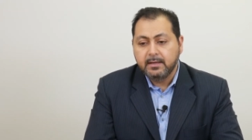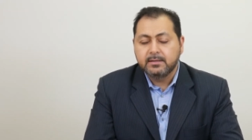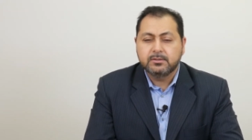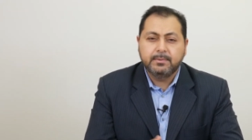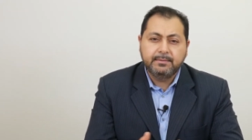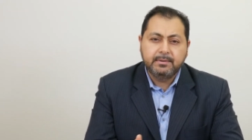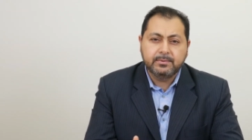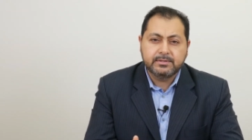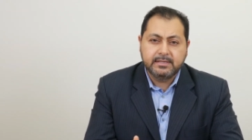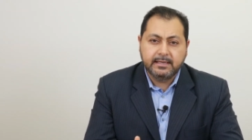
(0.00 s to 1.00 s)
So many
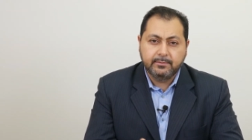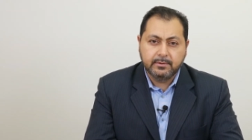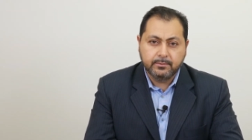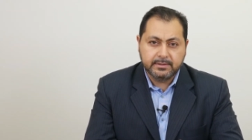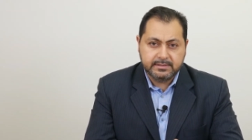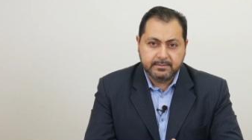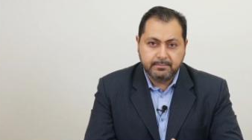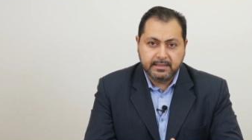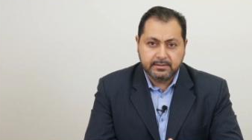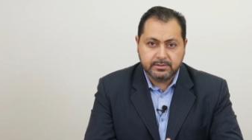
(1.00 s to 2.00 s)
people say, well, what's the
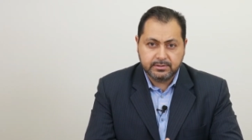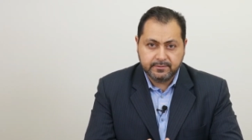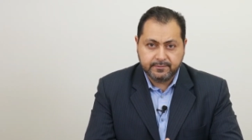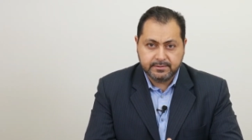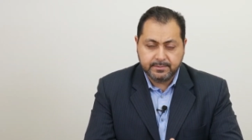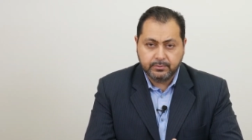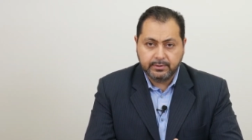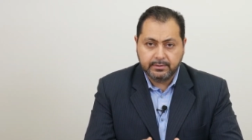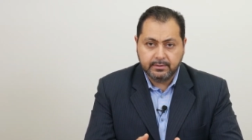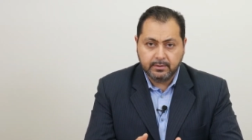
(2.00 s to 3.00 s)
major difference
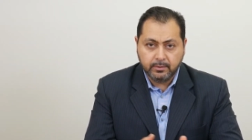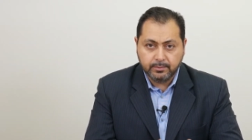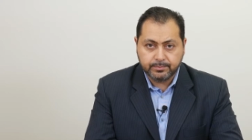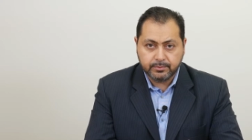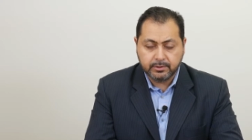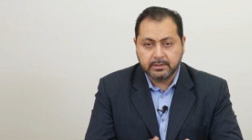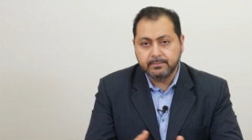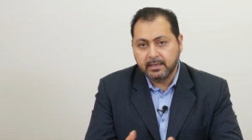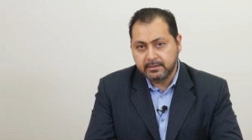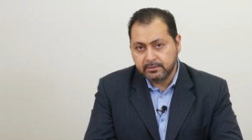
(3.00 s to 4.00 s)
between the old program
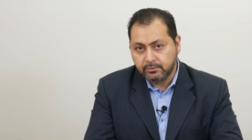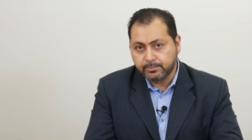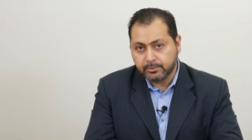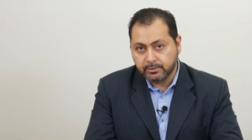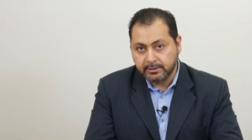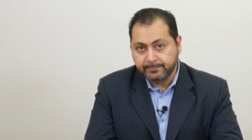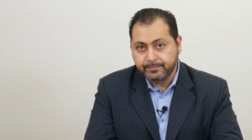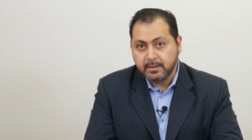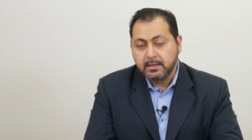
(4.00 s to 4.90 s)
and the new program?